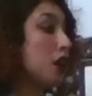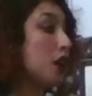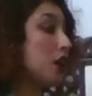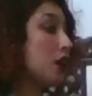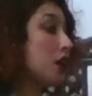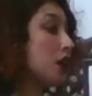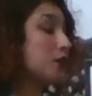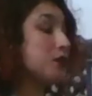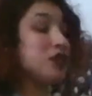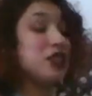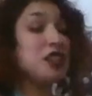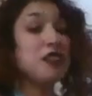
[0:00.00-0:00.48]

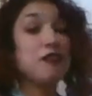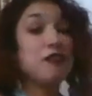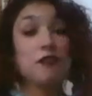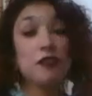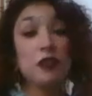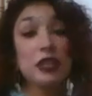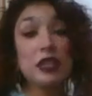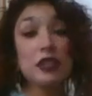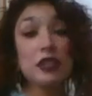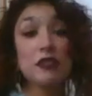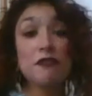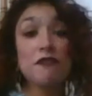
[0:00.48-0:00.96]
um,
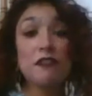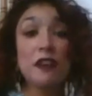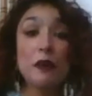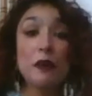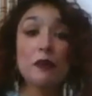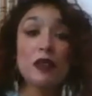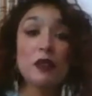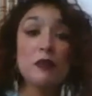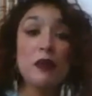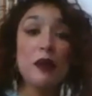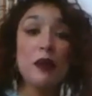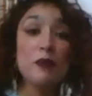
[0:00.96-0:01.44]
different
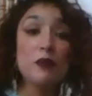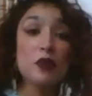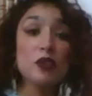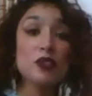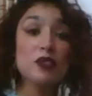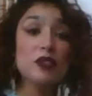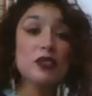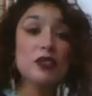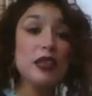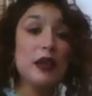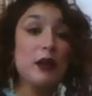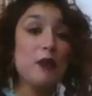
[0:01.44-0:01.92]
family
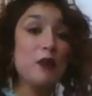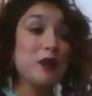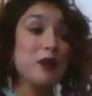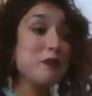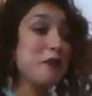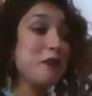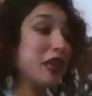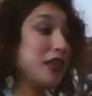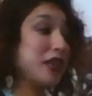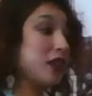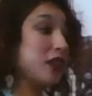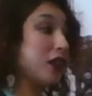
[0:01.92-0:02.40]
members that
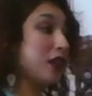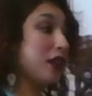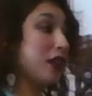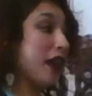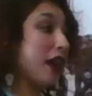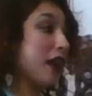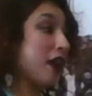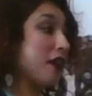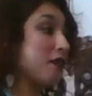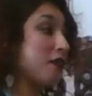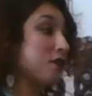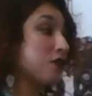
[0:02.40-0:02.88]
we may not
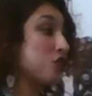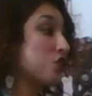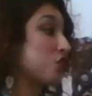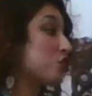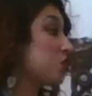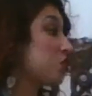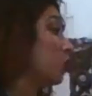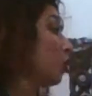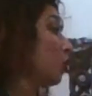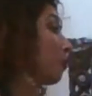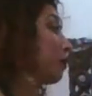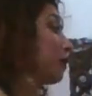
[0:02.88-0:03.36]
have
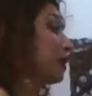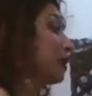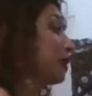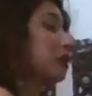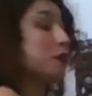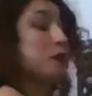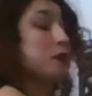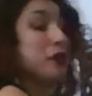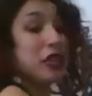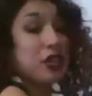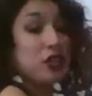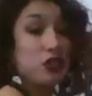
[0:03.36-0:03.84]
so
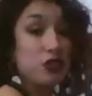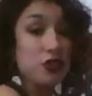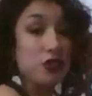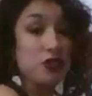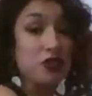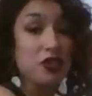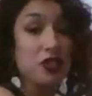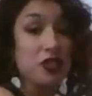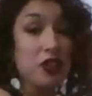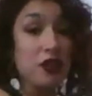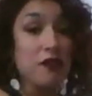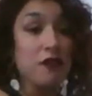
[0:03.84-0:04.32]
many
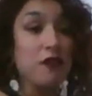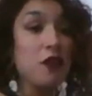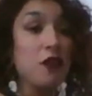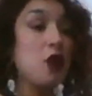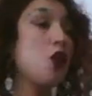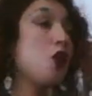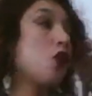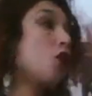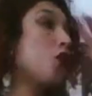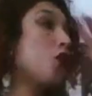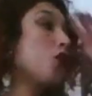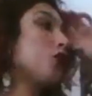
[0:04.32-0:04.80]
pictures of,
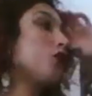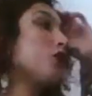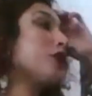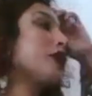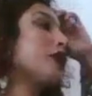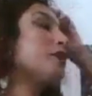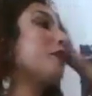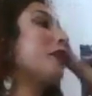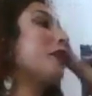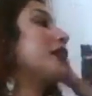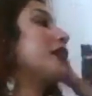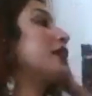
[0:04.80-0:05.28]
or
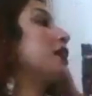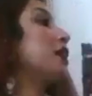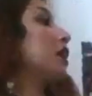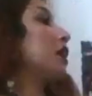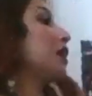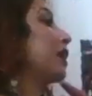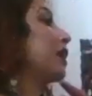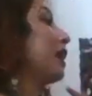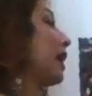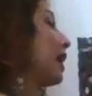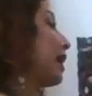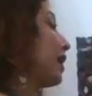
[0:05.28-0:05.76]
we may
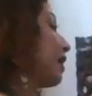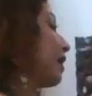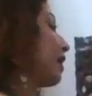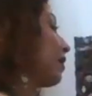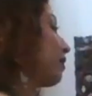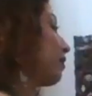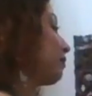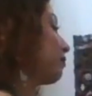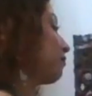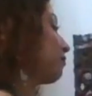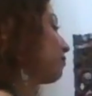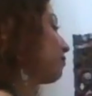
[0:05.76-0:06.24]
not
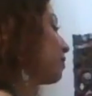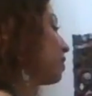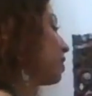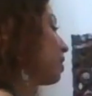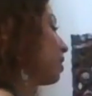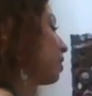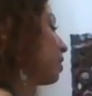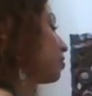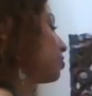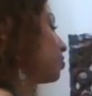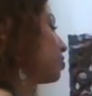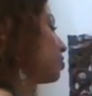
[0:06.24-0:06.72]
have
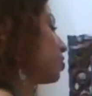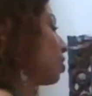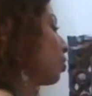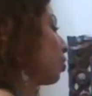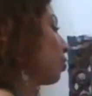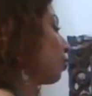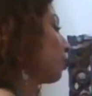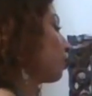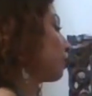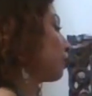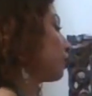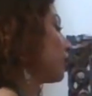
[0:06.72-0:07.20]

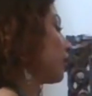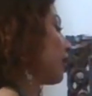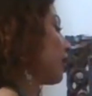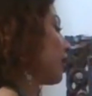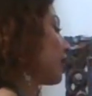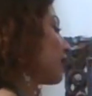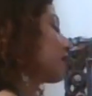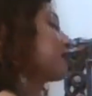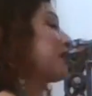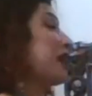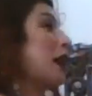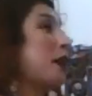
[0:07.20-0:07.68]
known
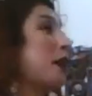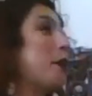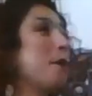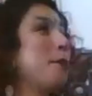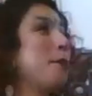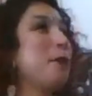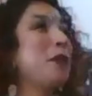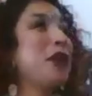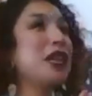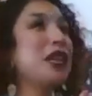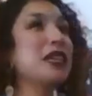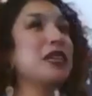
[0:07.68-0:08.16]

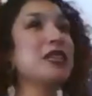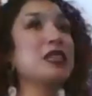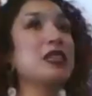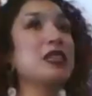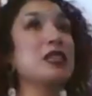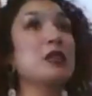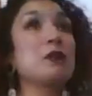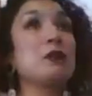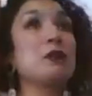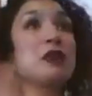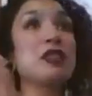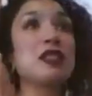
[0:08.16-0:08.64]
that
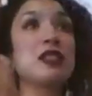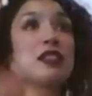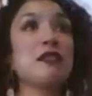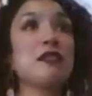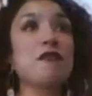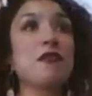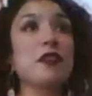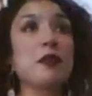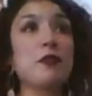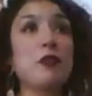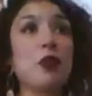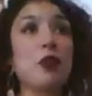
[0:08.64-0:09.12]
many
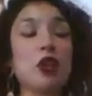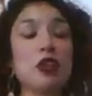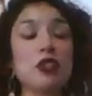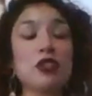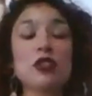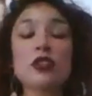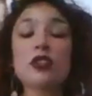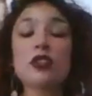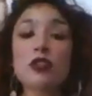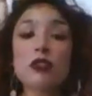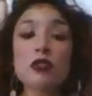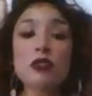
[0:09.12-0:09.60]
specific
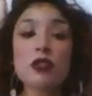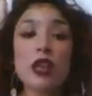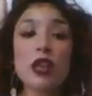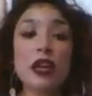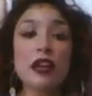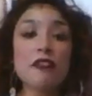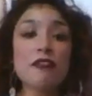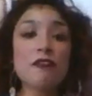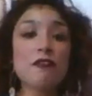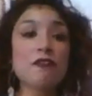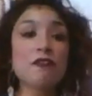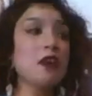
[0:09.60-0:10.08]
parts of their
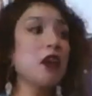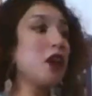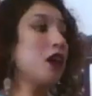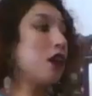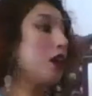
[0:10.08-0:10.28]
life